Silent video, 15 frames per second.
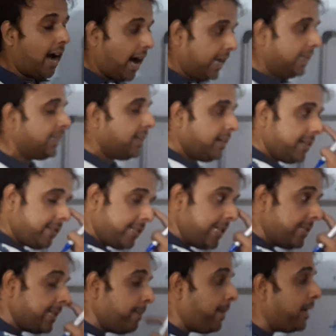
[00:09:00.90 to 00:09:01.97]
another distance
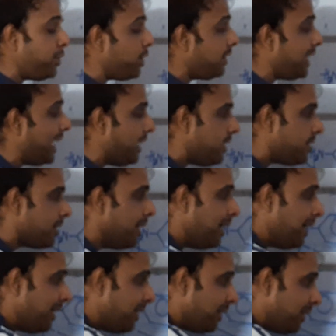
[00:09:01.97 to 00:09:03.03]
they measured, that is
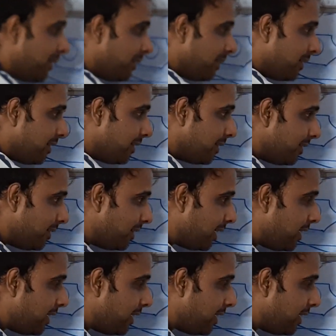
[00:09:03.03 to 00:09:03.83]
the